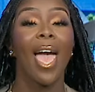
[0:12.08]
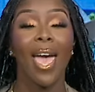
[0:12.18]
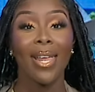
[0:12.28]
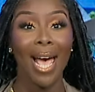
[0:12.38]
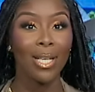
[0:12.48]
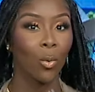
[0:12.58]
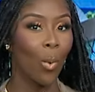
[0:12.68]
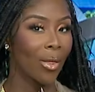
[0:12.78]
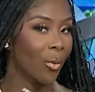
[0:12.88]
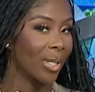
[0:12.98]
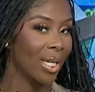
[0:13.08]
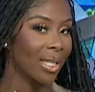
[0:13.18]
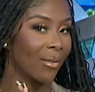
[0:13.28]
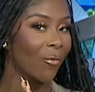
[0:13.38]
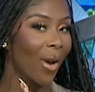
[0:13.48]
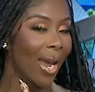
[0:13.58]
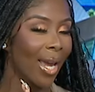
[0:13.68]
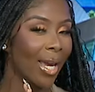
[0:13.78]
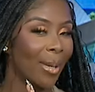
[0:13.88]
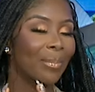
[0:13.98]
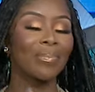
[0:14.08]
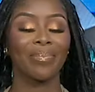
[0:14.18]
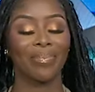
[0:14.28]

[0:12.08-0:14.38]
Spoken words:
and has weather resistant frame.